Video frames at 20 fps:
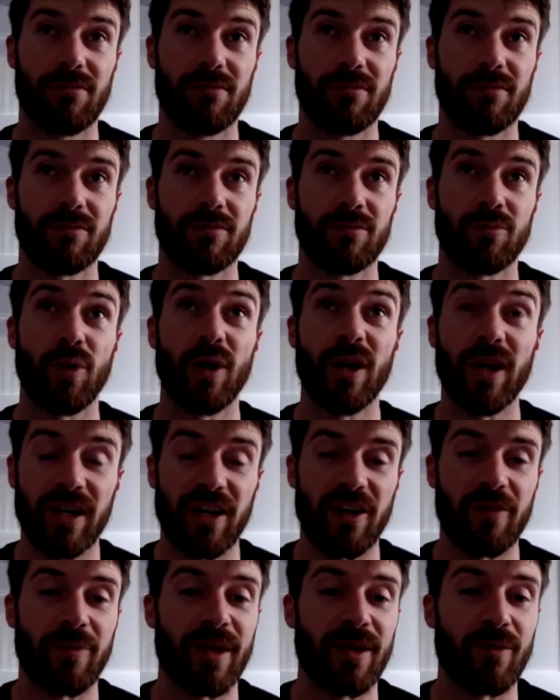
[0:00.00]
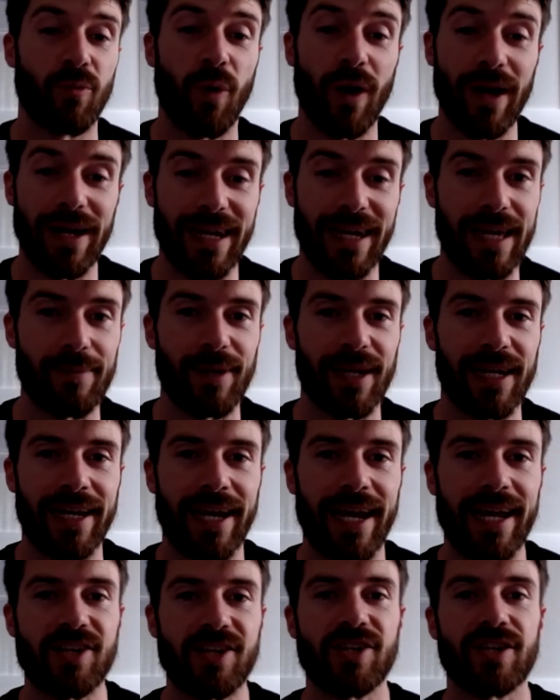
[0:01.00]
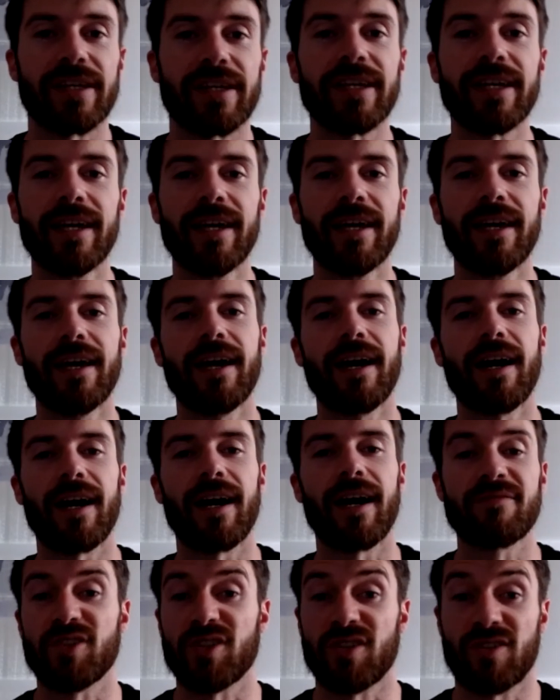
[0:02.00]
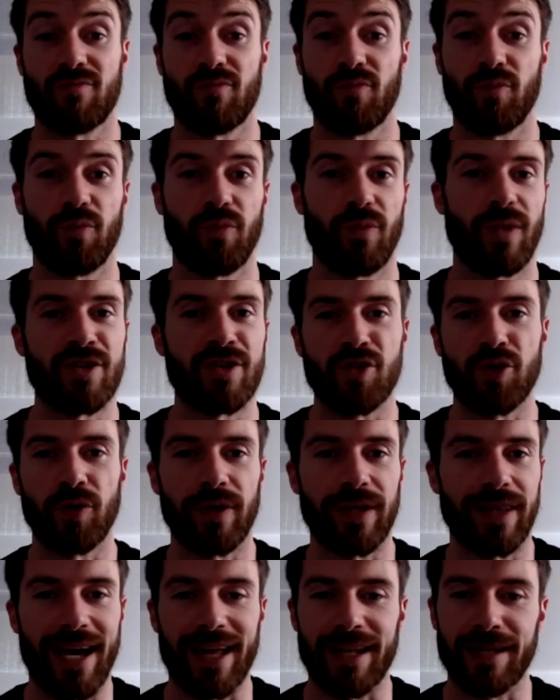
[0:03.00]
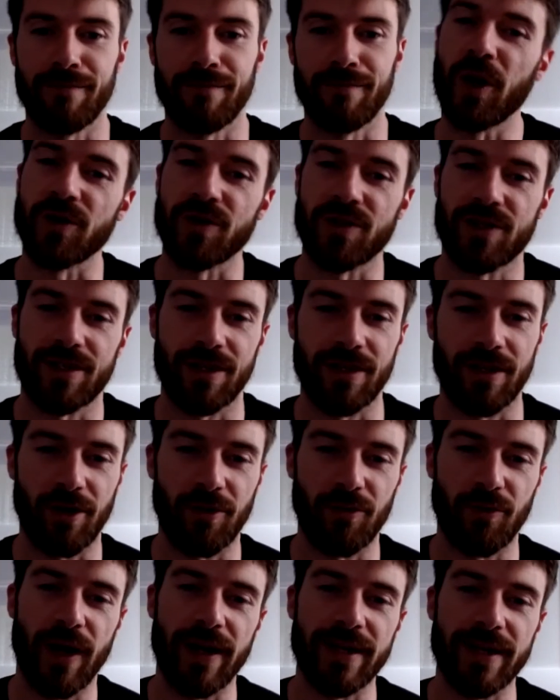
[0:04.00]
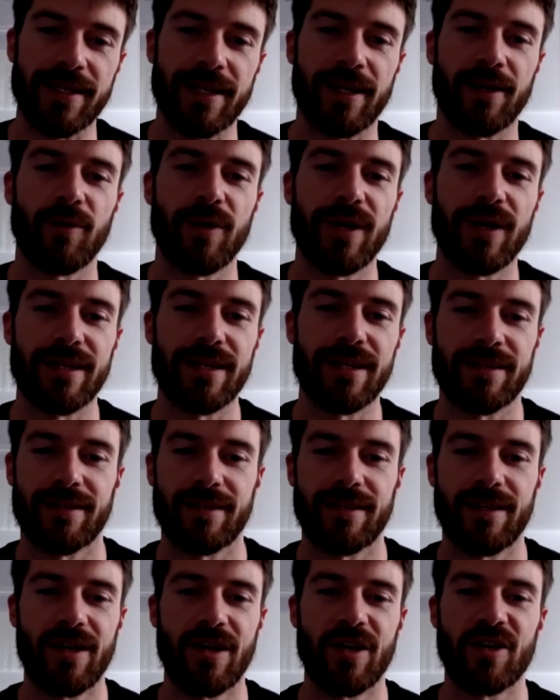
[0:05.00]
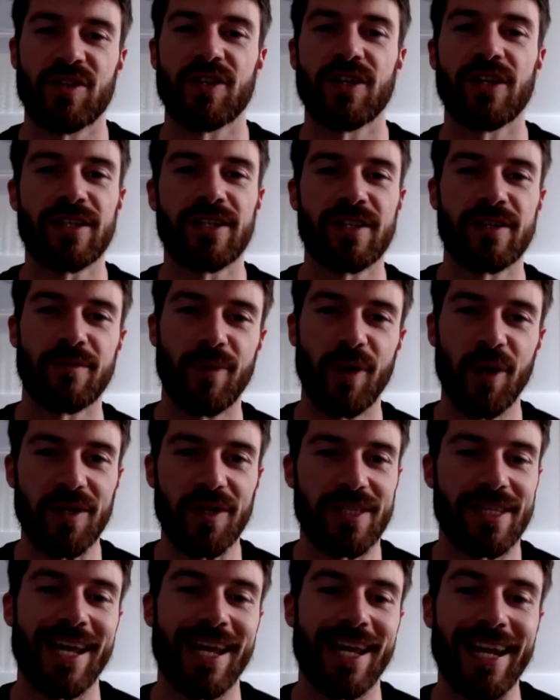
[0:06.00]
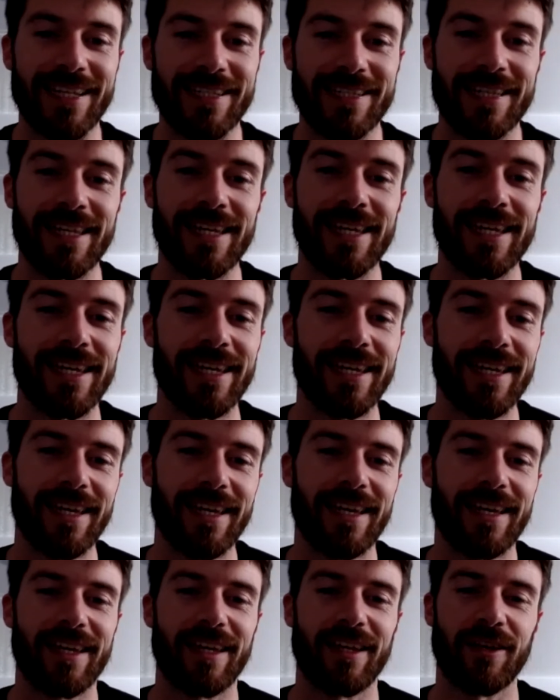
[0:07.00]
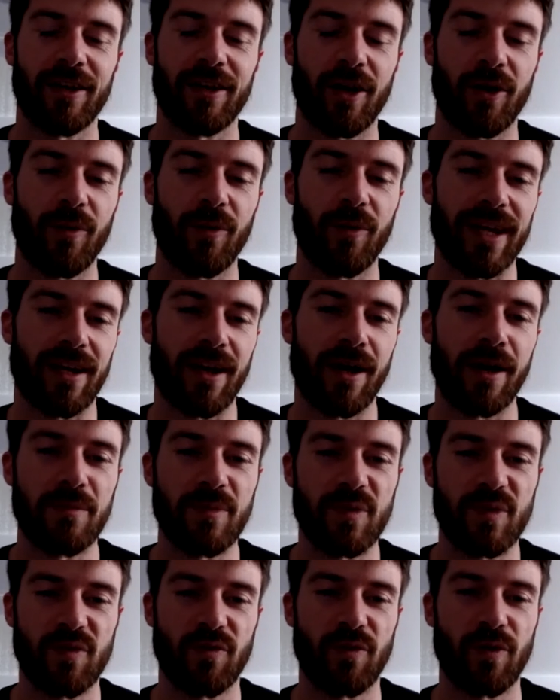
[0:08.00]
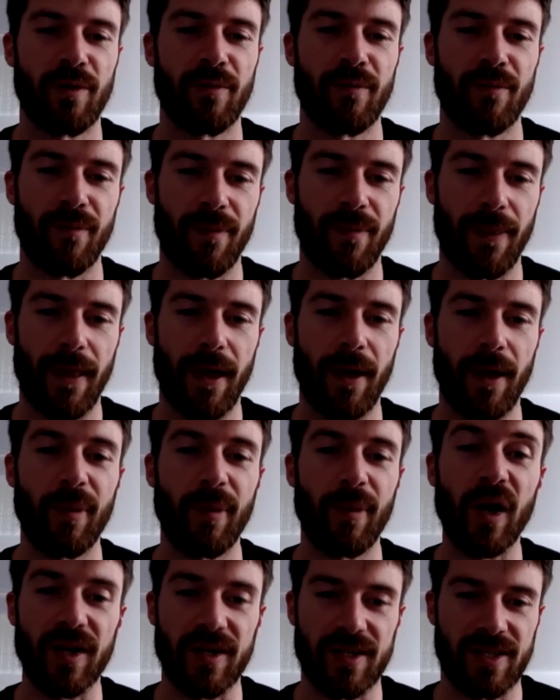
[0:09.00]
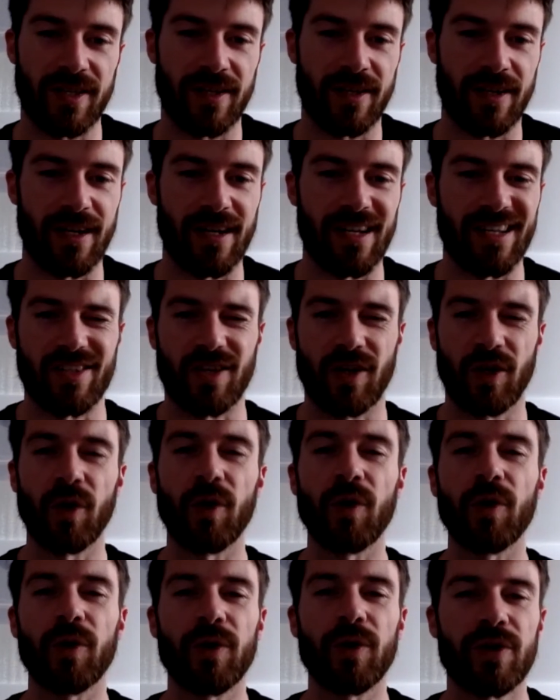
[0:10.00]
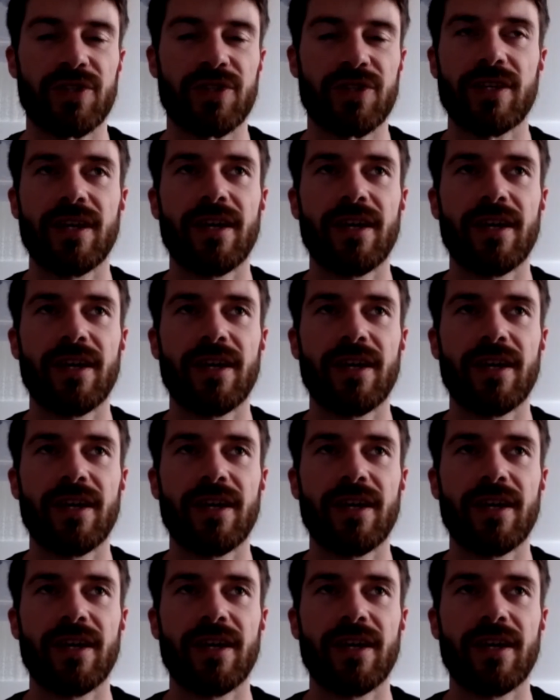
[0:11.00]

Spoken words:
work I've been white labeling, actually, I've just enjoyed that the most, writing with a certain personality. When it comes from a person and it's a course,